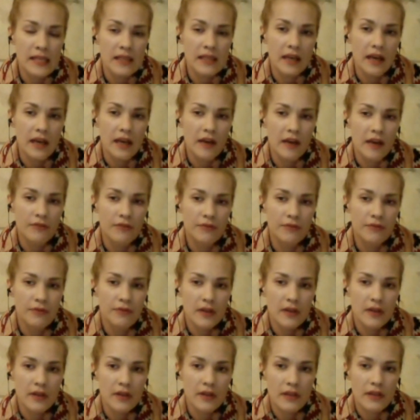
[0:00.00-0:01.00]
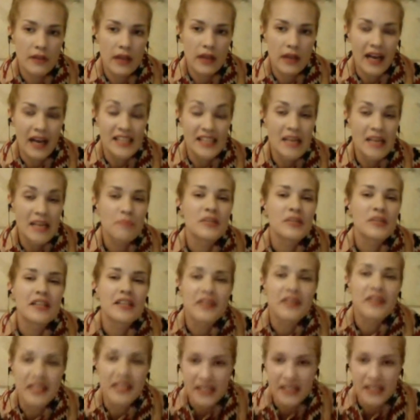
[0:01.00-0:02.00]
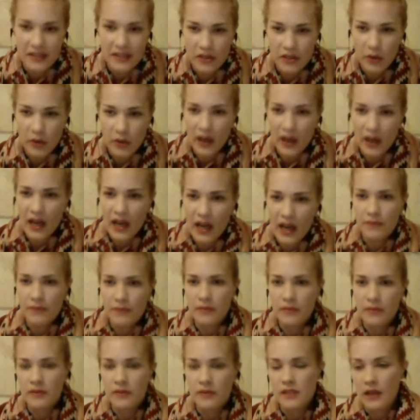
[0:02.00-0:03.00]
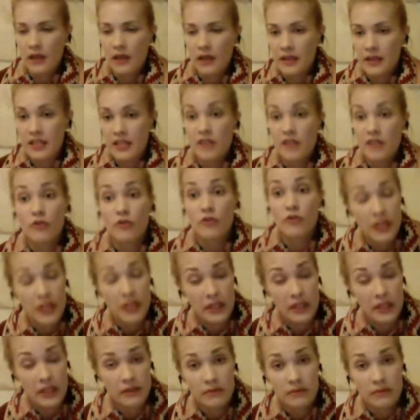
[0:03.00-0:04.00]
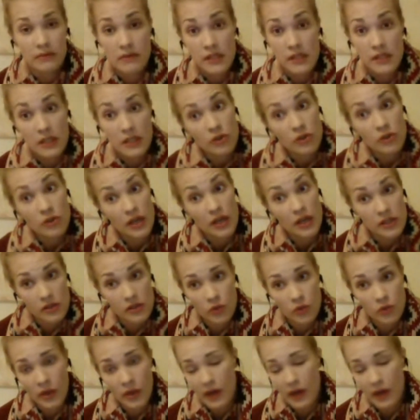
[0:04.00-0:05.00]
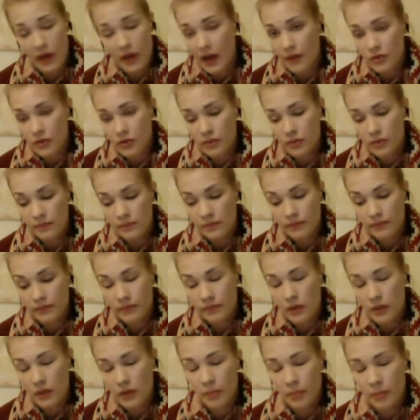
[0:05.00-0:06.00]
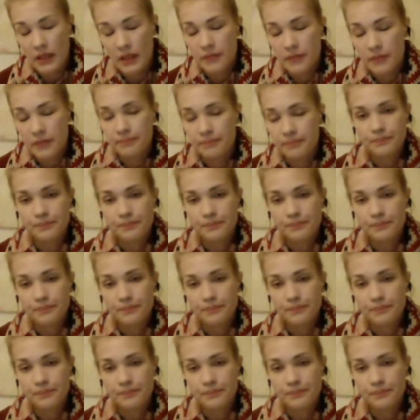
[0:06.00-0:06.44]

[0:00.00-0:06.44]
I have accepted this. So I have started avoiding situations where I have to compete.